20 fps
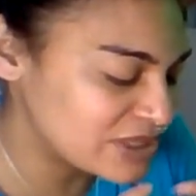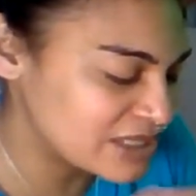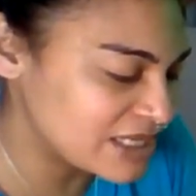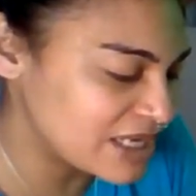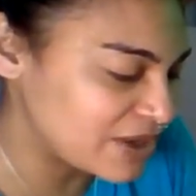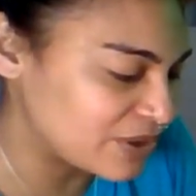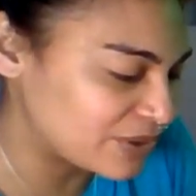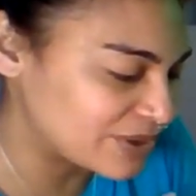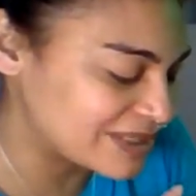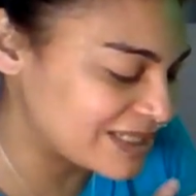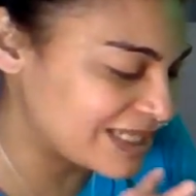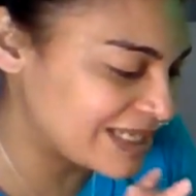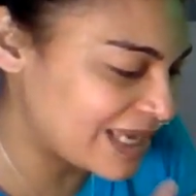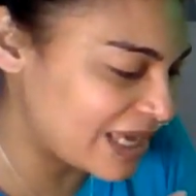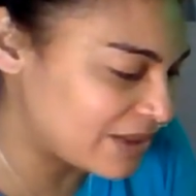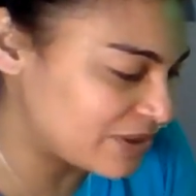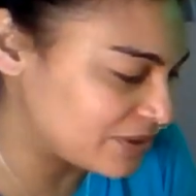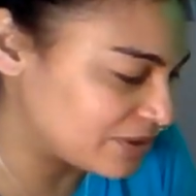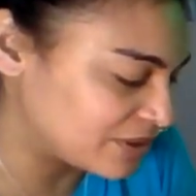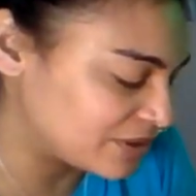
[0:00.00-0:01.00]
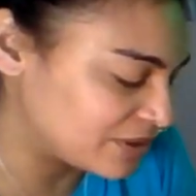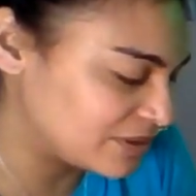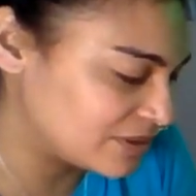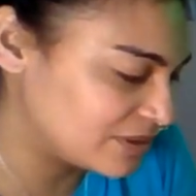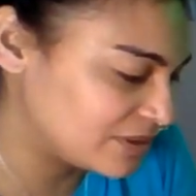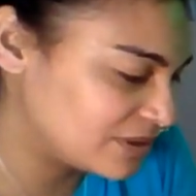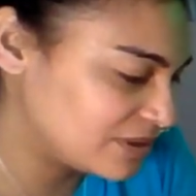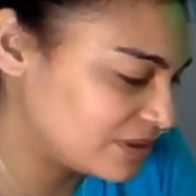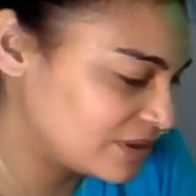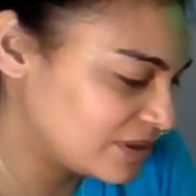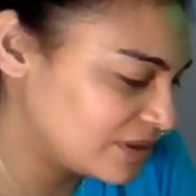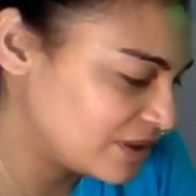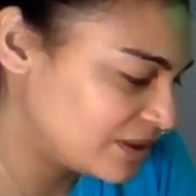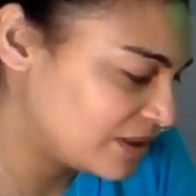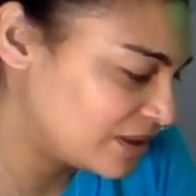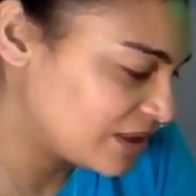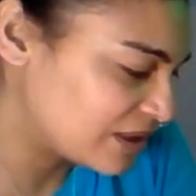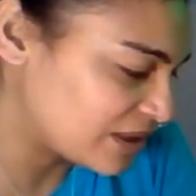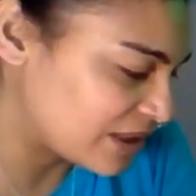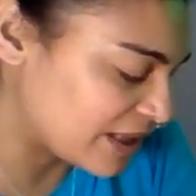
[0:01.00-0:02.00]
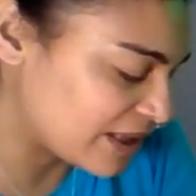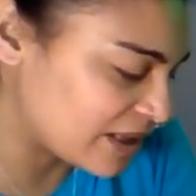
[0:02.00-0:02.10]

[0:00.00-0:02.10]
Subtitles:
knit or together. Like